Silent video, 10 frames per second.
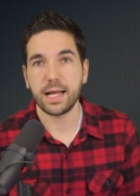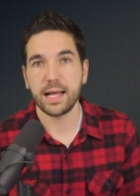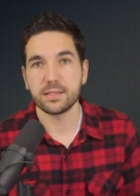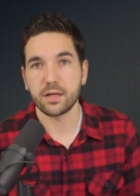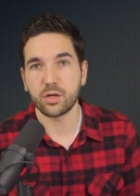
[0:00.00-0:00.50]

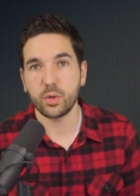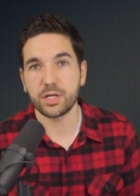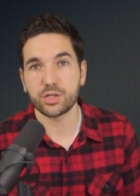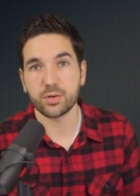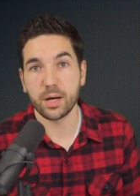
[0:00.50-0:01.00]
has
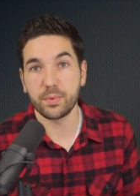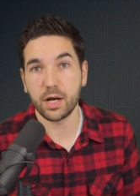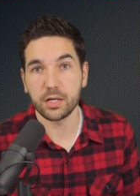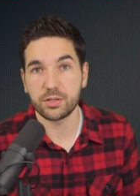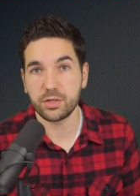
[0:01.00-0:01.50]
acquitted Trump
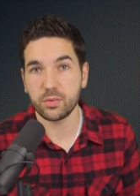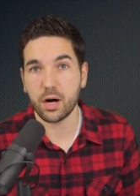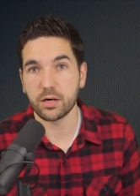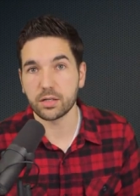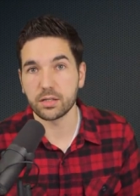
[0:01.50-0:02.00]
on two
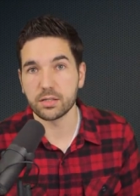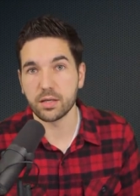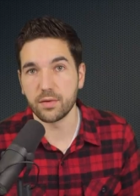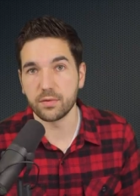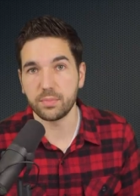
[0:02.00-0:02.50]
articles
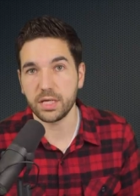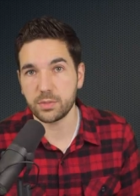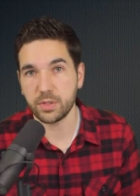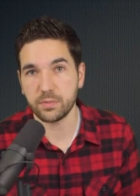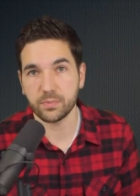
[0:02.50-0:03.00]
of
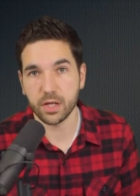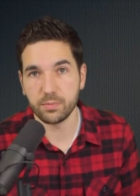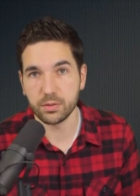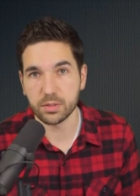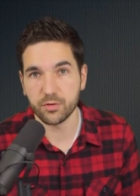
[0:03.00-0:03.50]
impeachment,
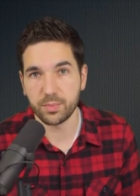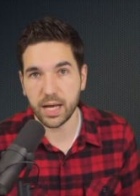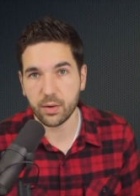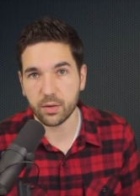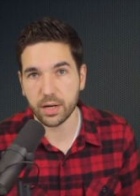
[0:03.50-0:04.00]
abuse of
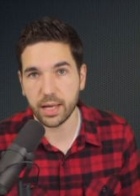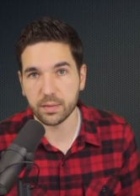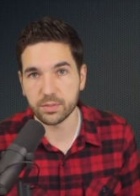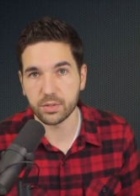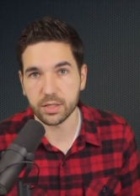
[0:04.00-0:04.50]
power and
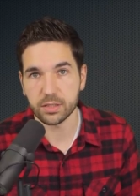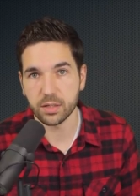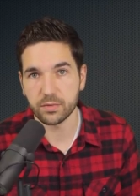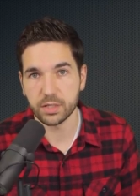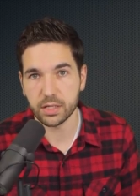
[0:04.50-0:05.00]
obstruction
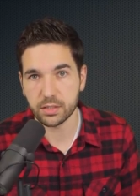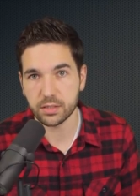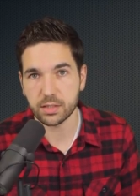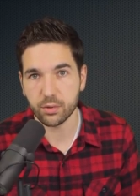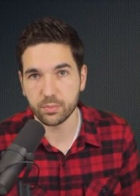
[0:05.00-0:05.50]
of
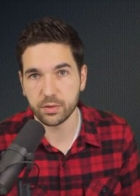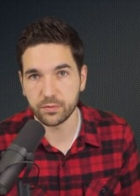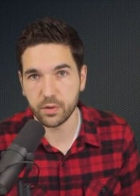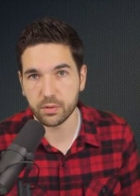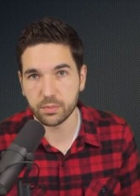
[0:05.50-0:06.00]
justice, that were put
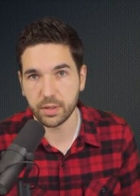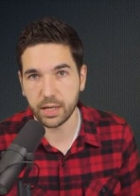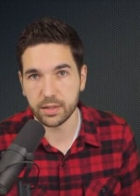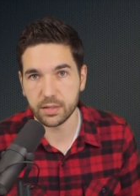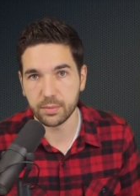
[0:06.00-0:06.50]
forward
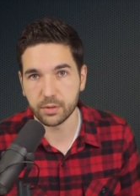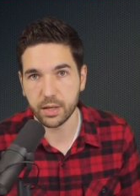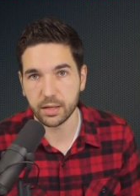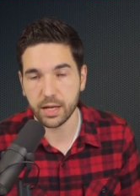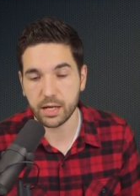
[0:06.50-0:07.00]
by the
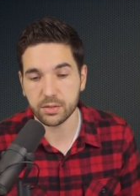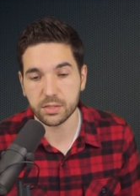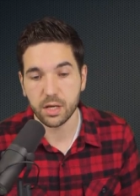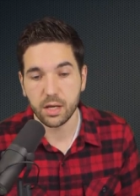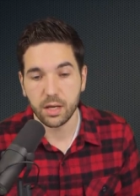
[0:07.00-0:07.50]
Democratic
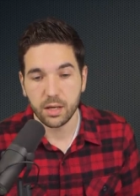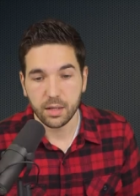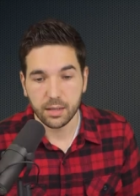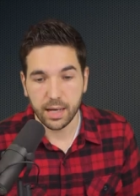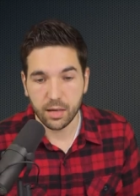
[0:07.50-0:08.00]
House.
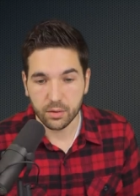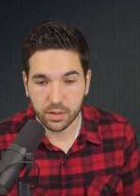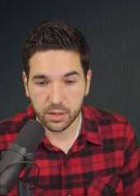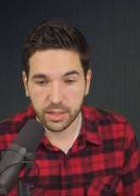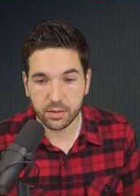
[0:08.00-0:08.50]
Now,
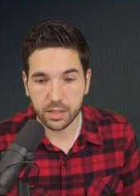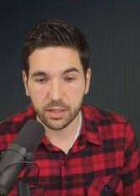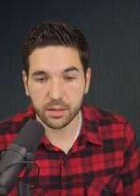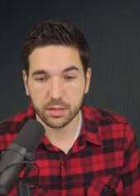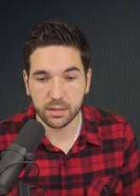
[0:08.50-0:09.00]

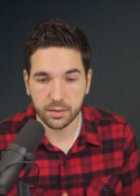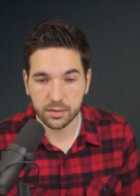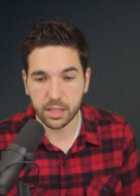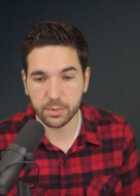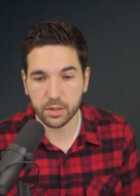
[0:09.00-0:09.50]
clearly,
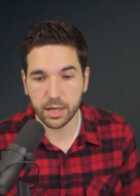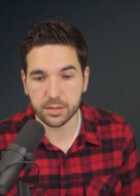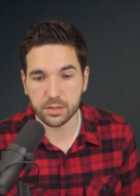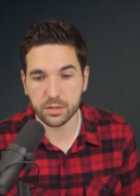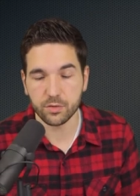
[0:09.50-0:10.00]
the
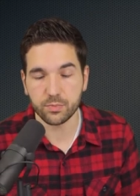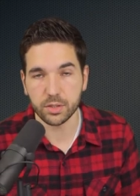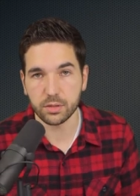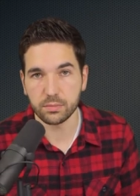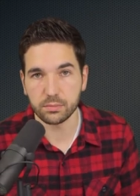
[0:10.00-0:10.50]
Democrats should have
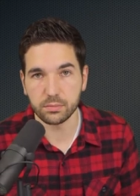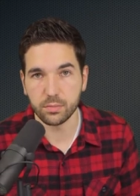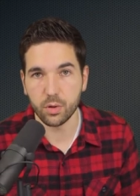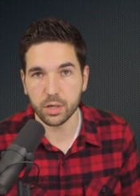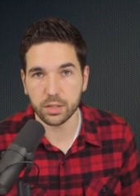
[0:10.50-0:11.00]
put
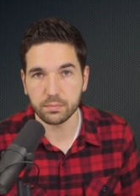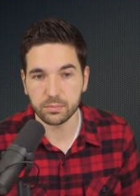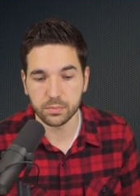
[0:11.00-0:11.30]
more